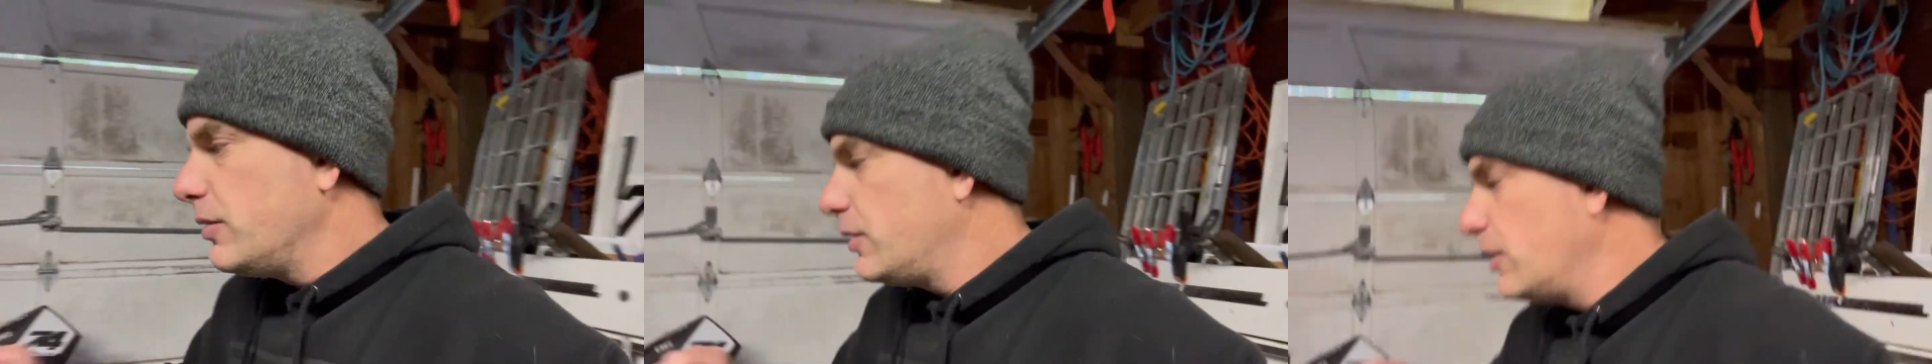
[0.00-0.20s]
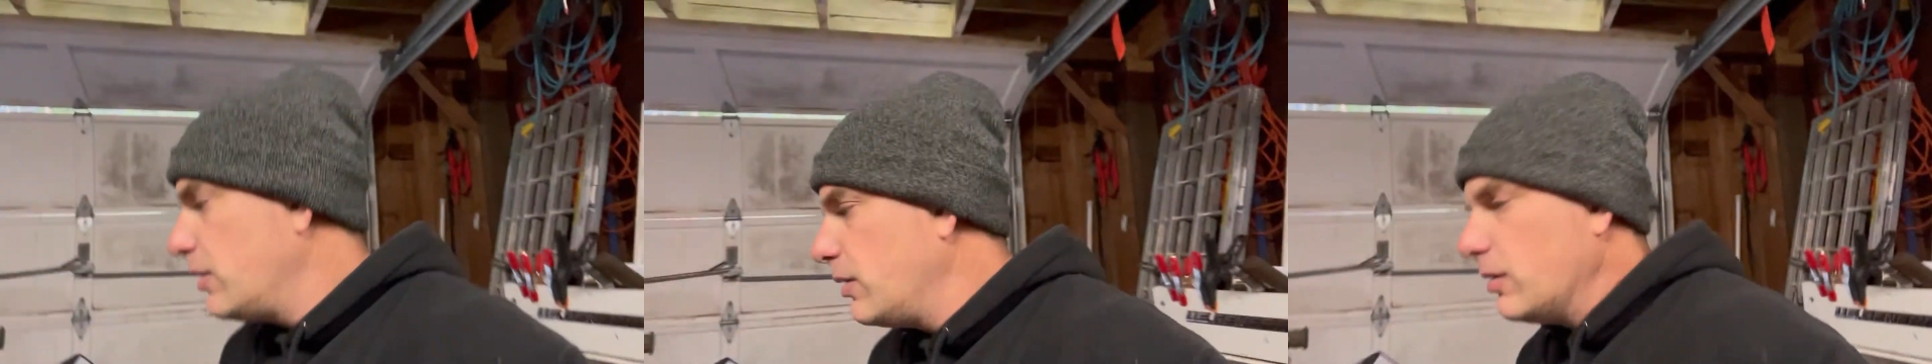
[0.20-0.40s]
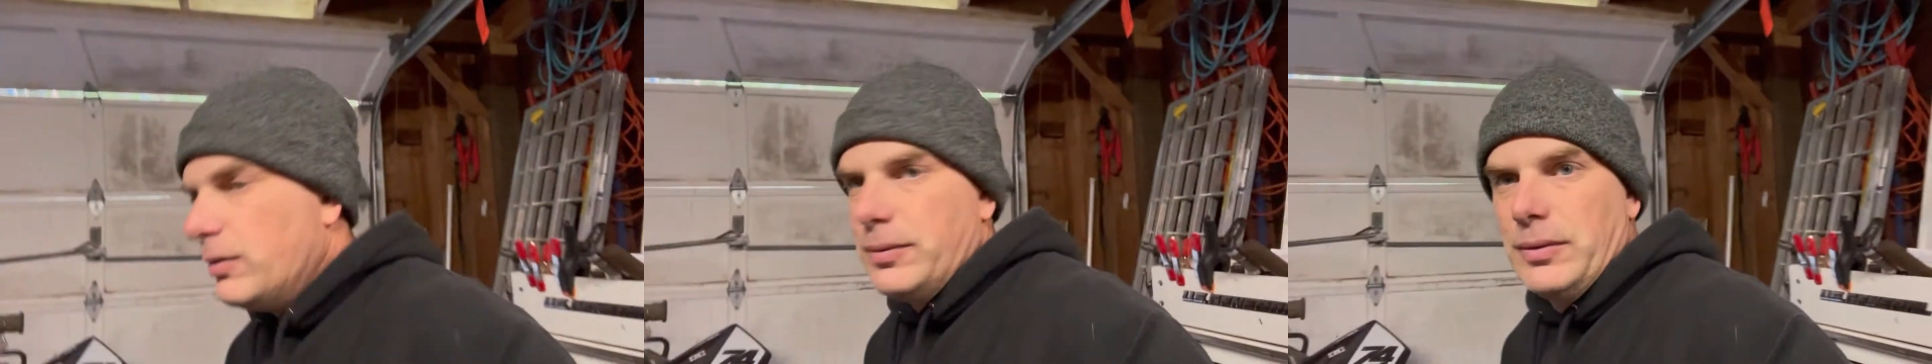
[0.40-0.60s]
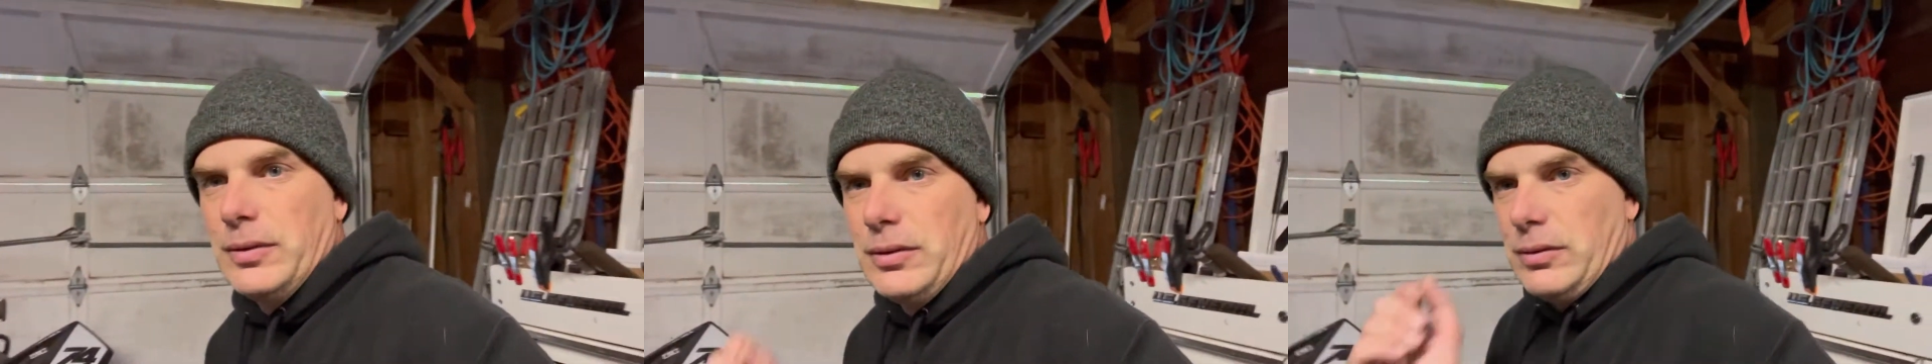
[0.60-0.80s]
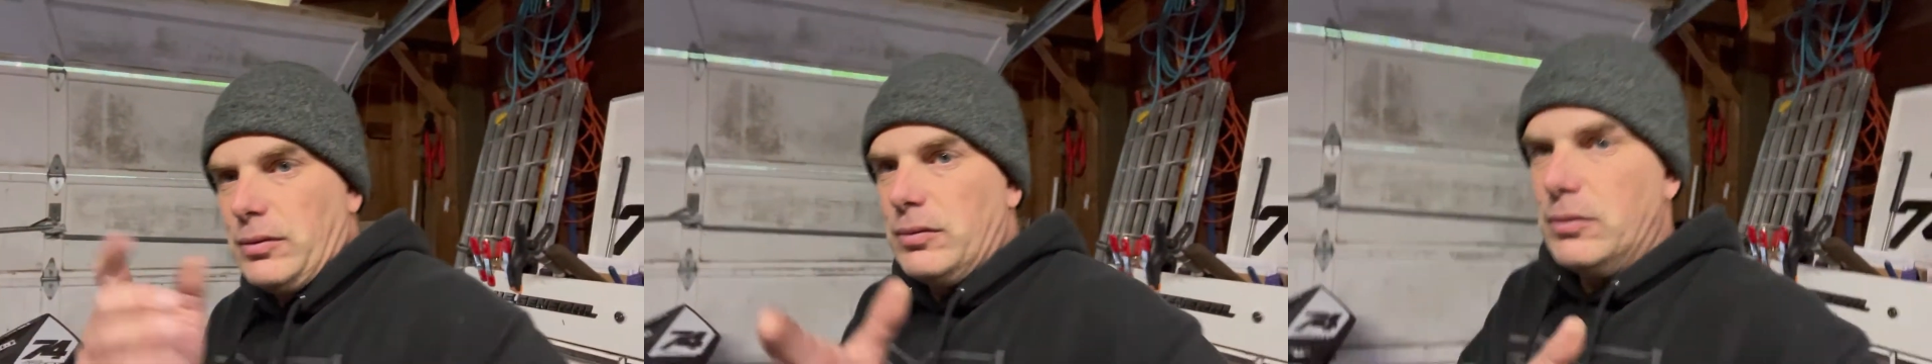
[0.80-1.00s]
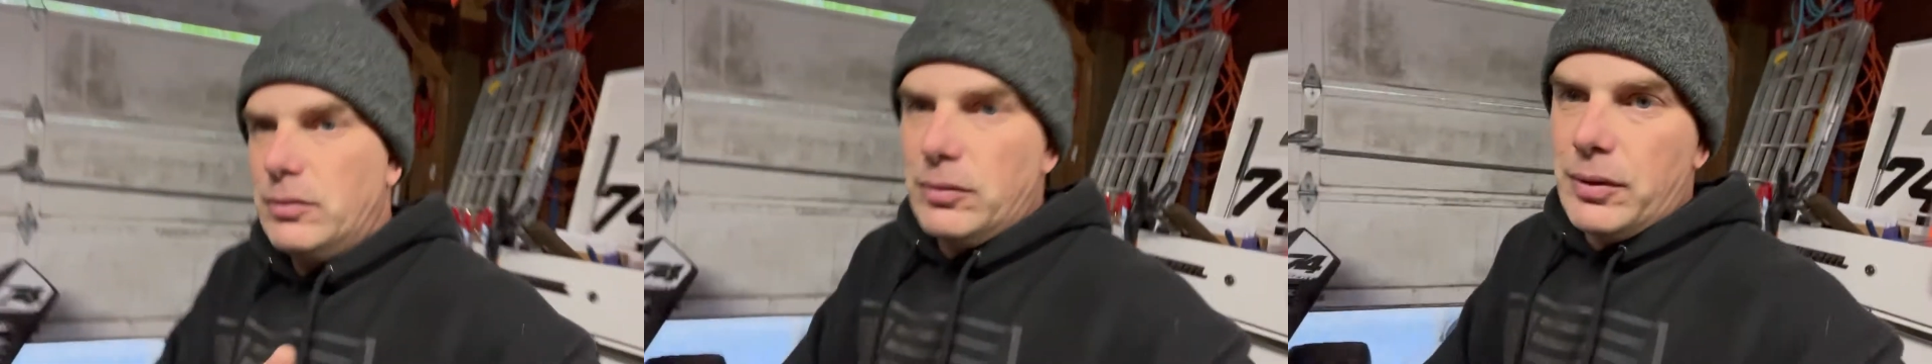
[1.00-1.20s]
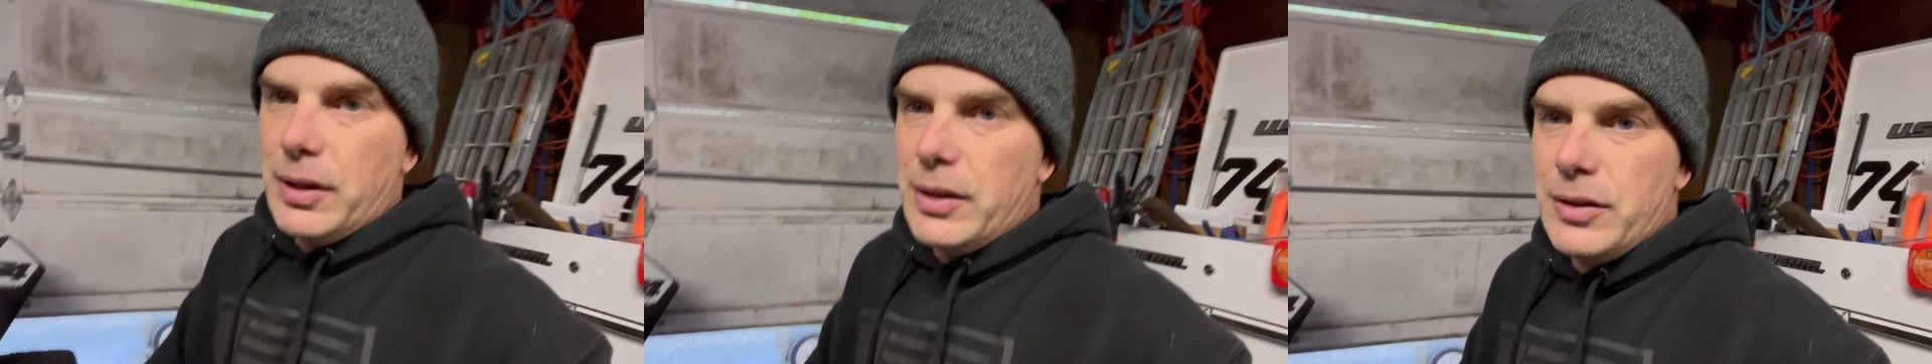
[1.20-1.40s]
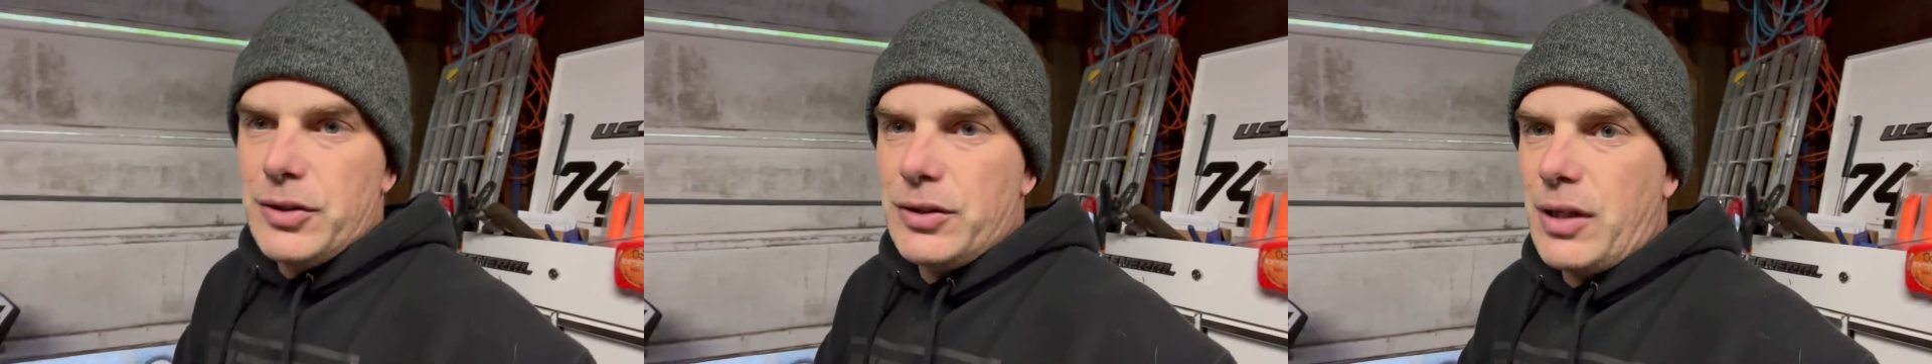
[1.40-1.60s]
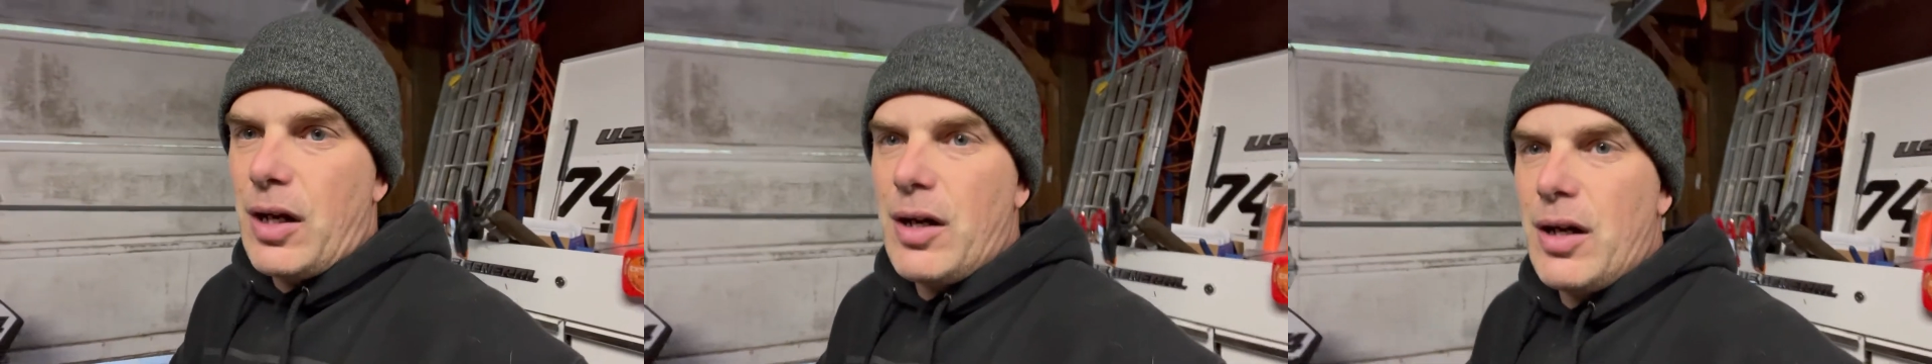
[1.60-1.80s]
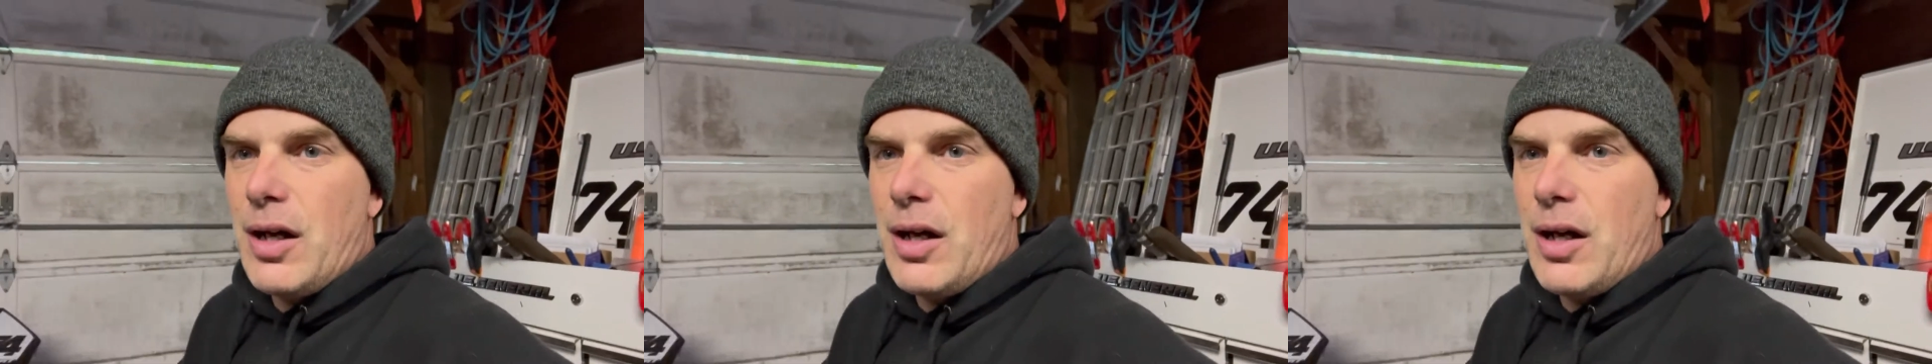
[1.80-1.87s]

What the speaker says: So we're gonna start